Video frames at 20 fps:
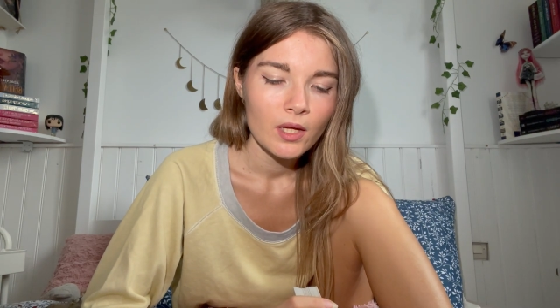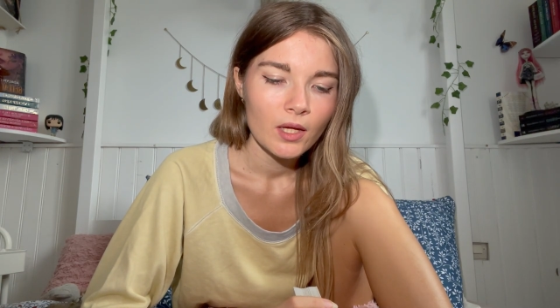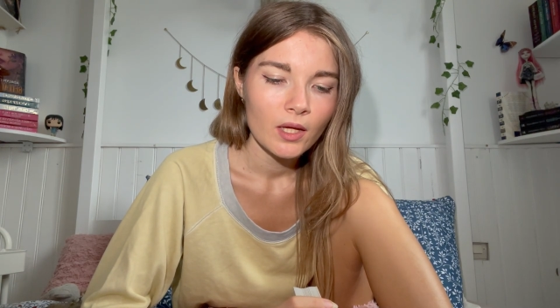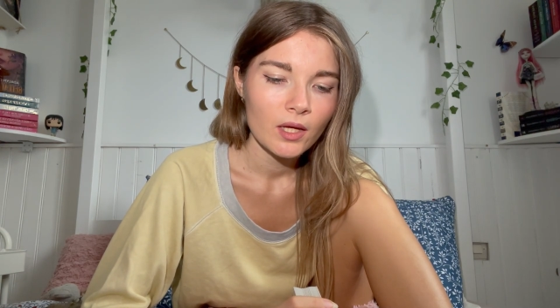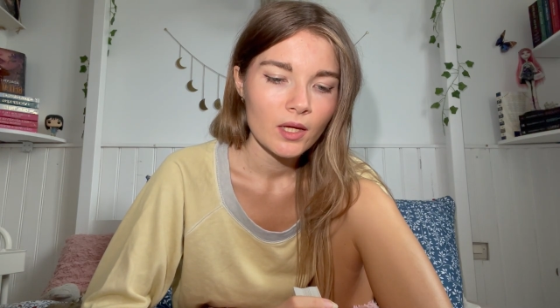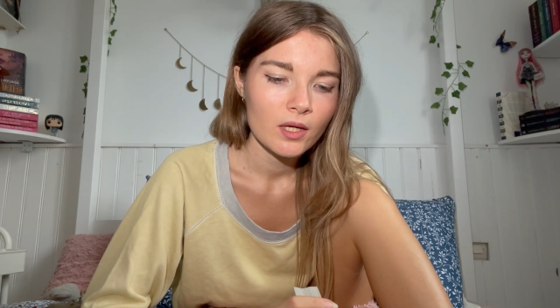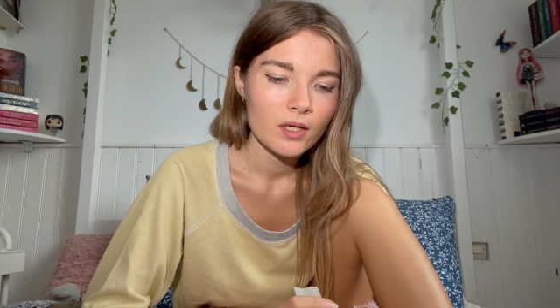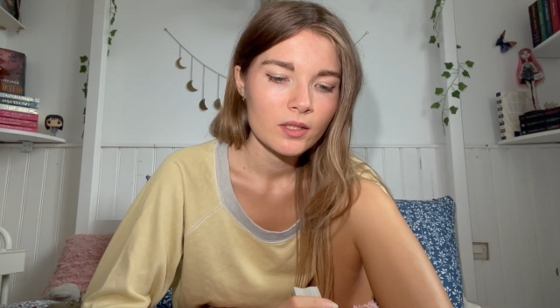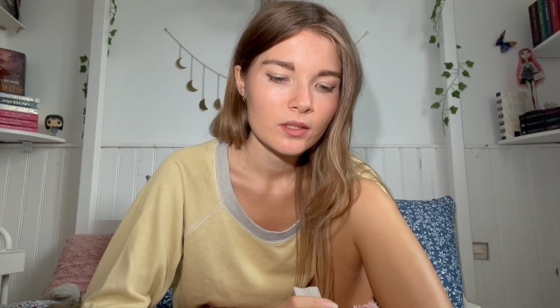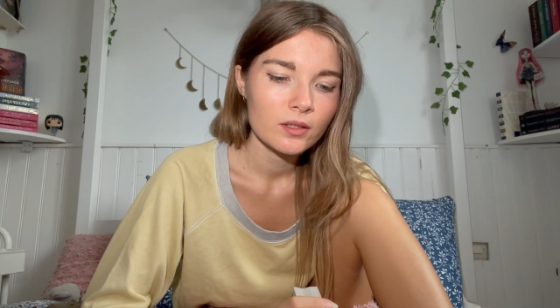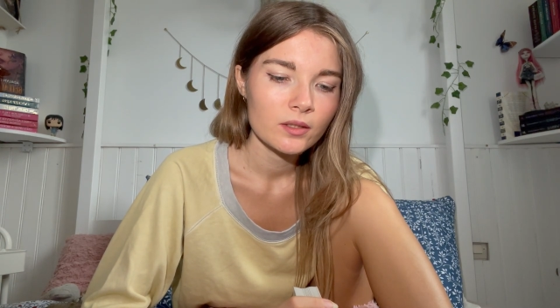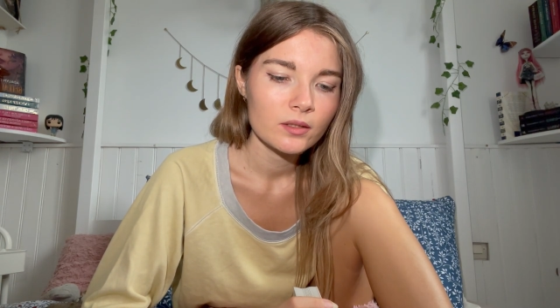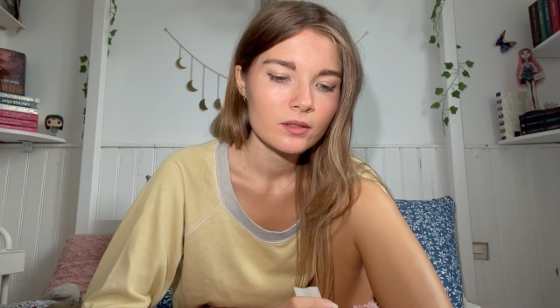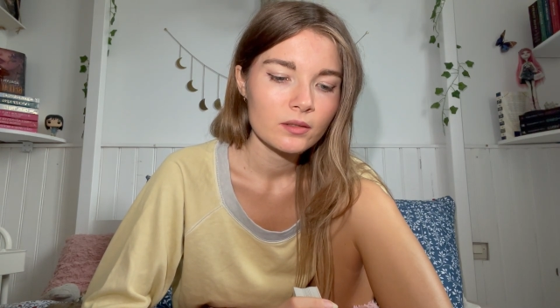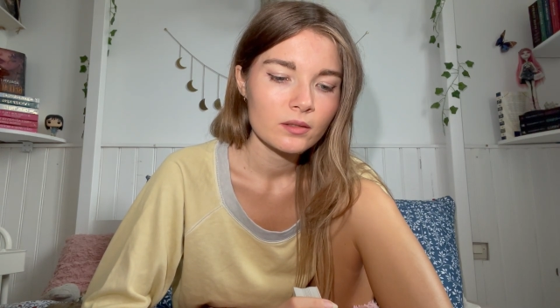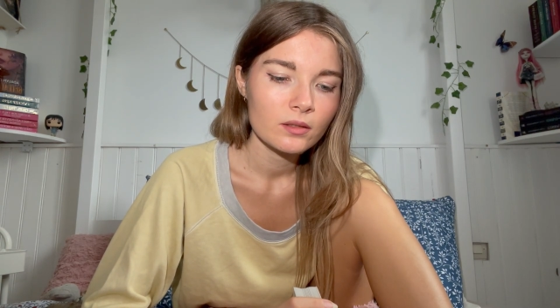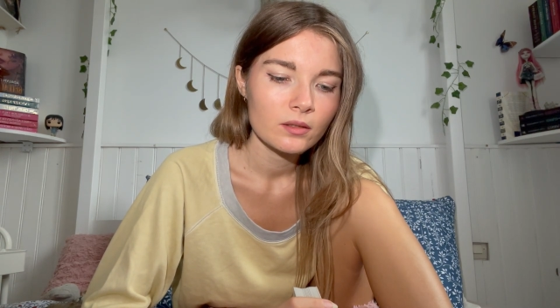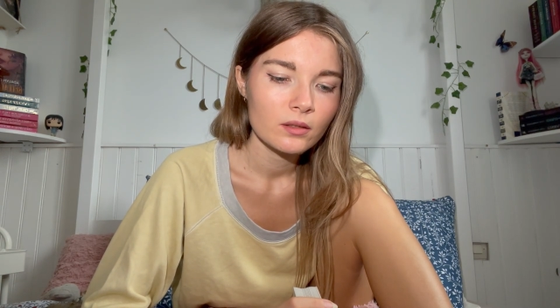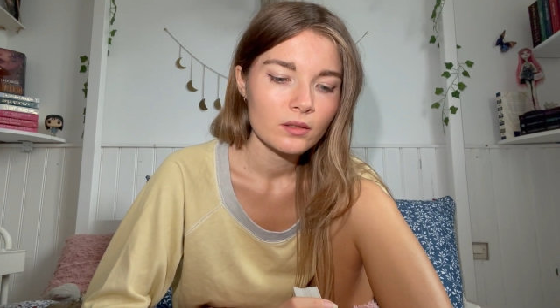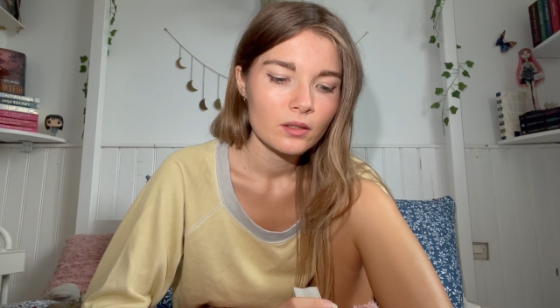and
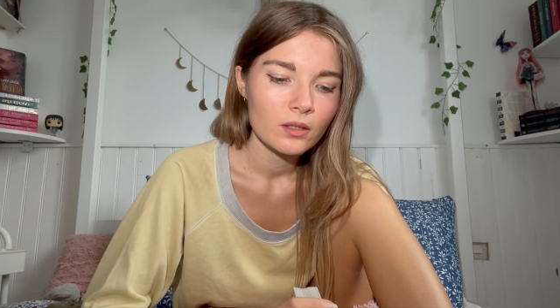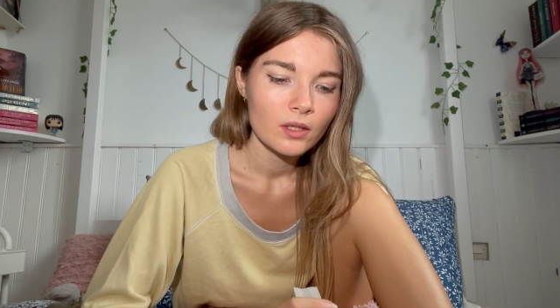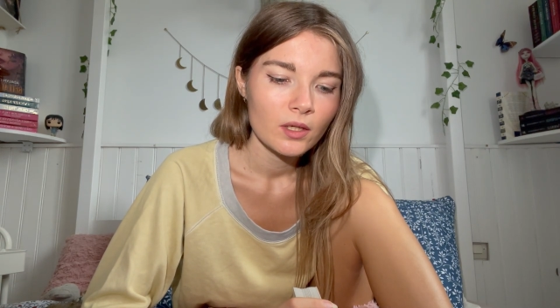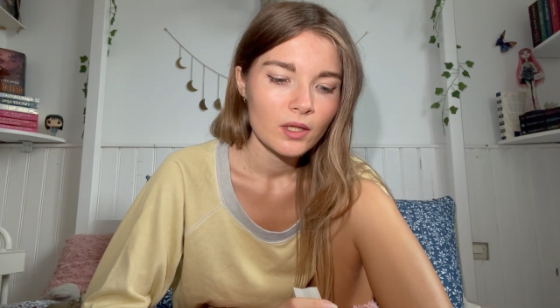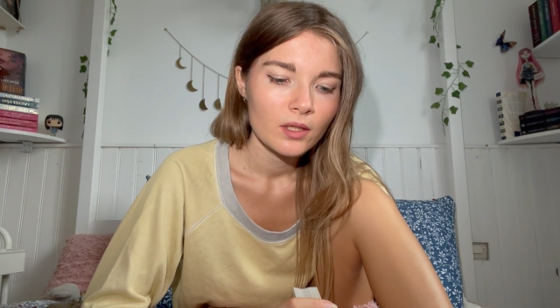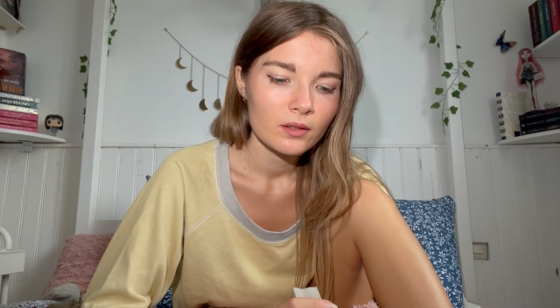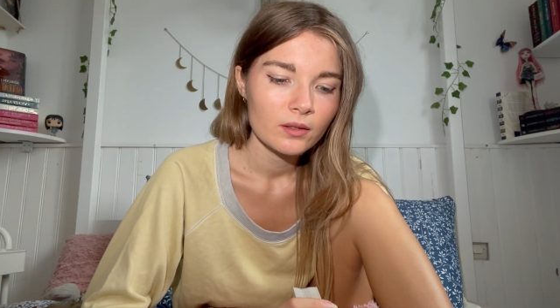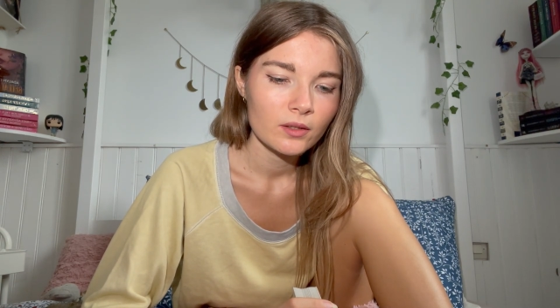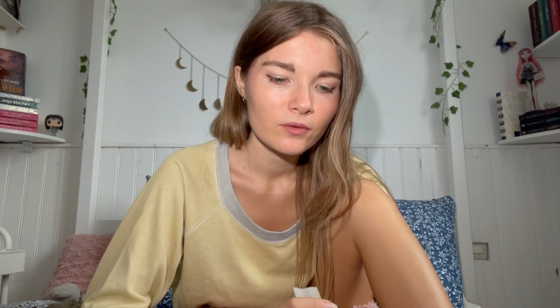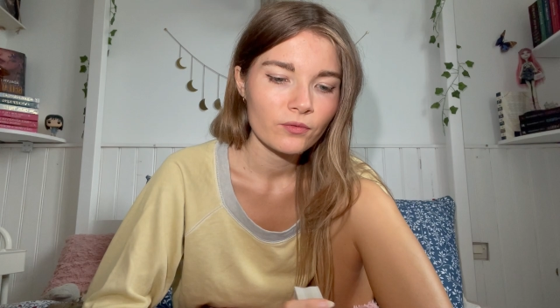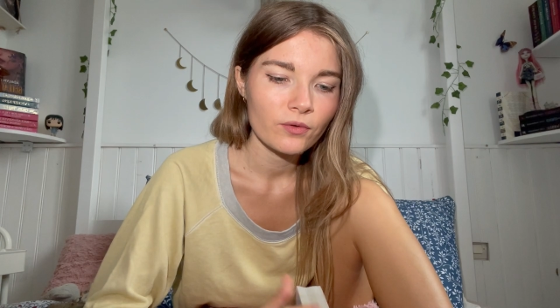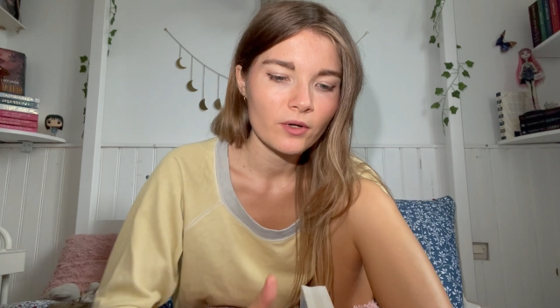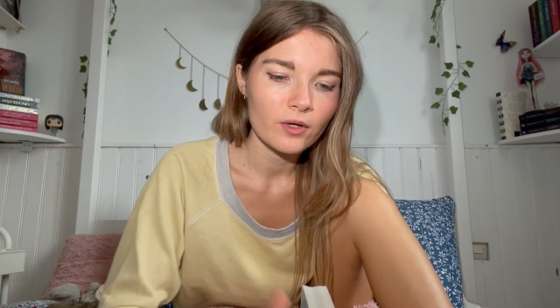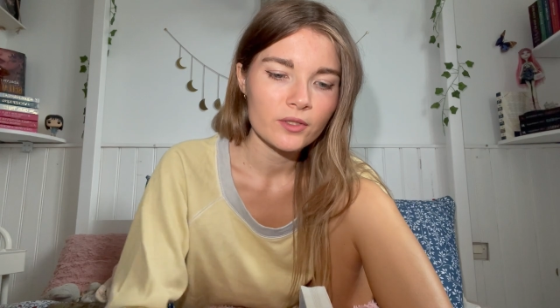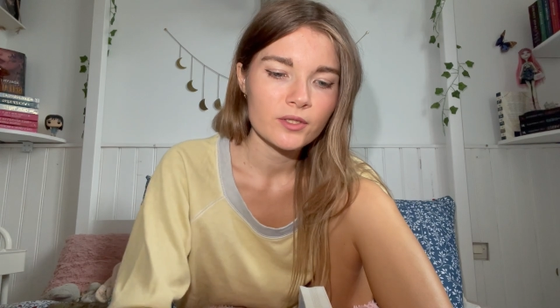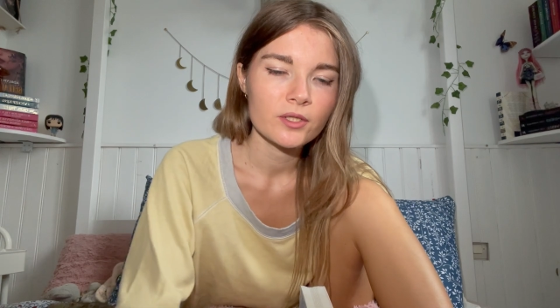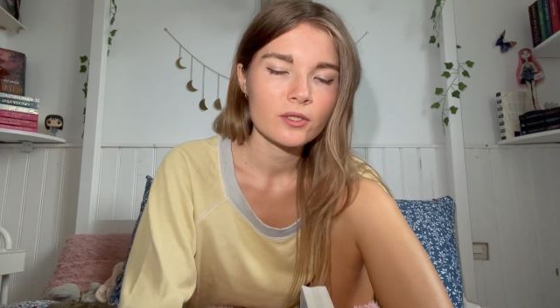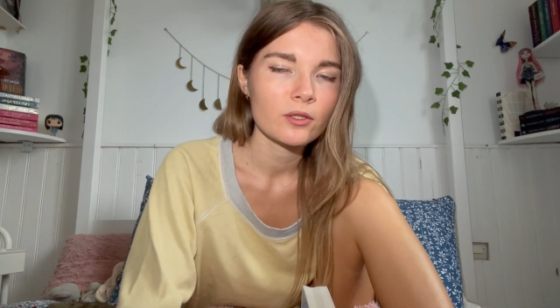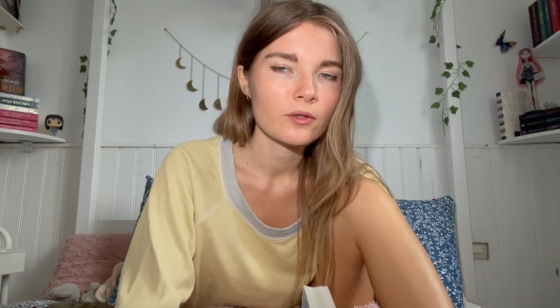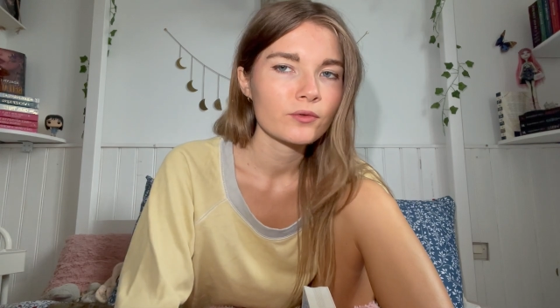that
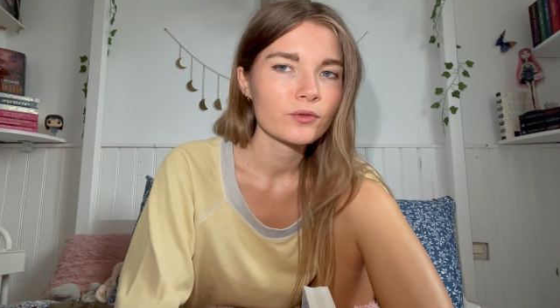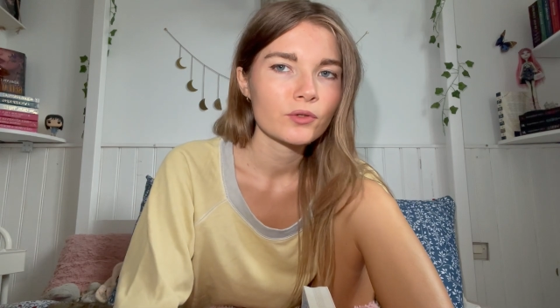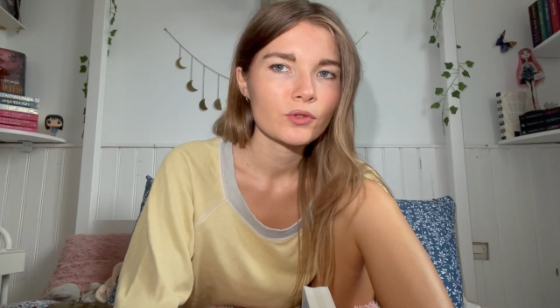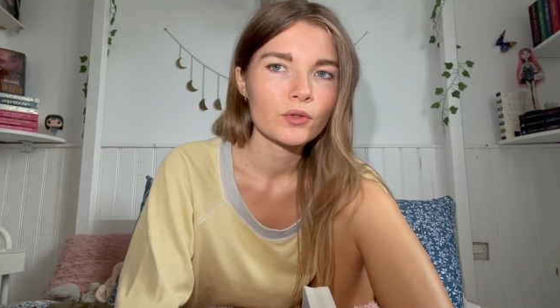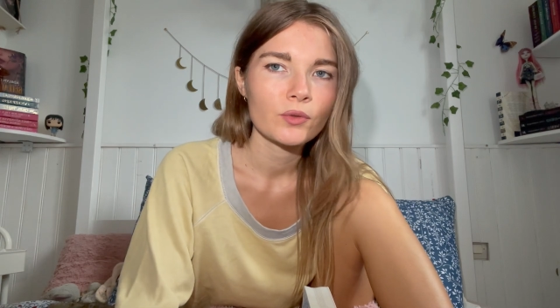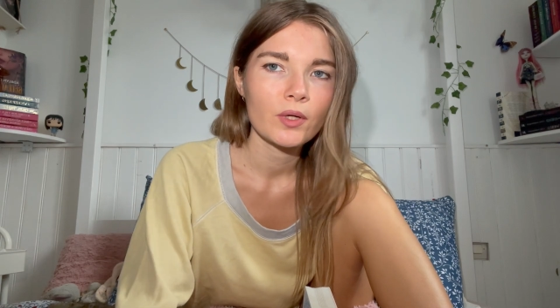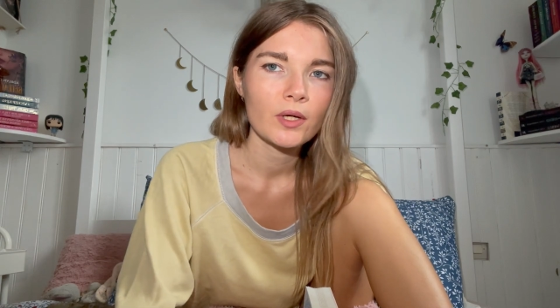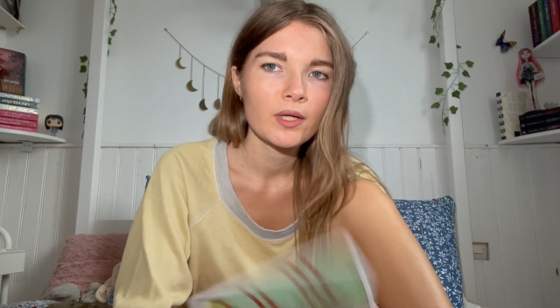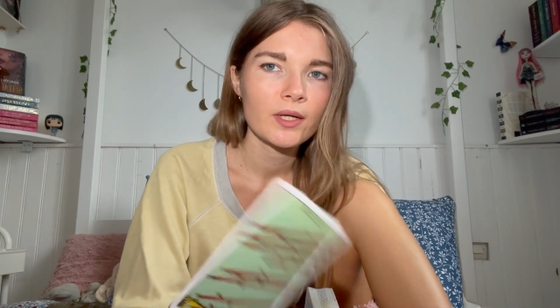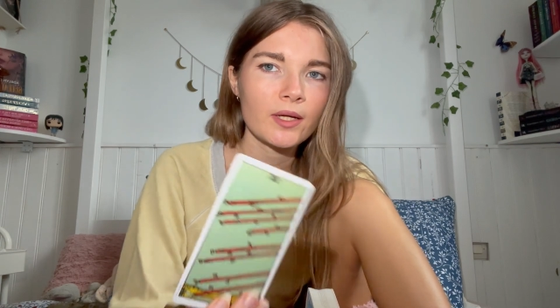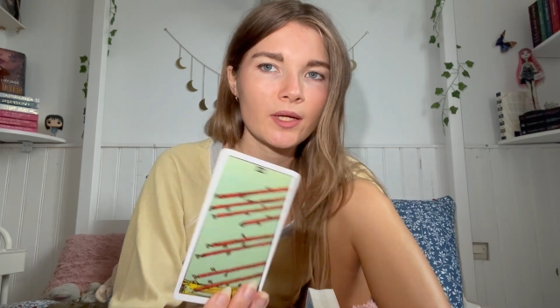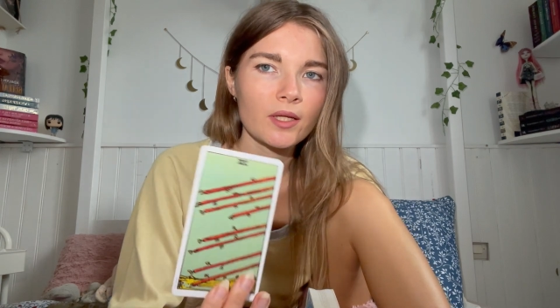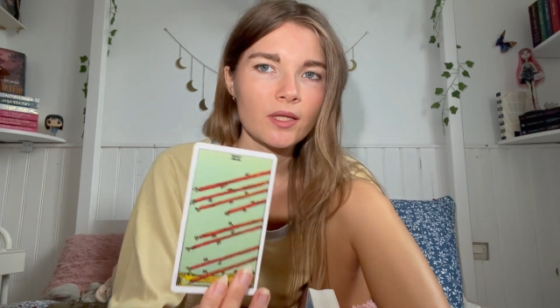falls in love too quickly.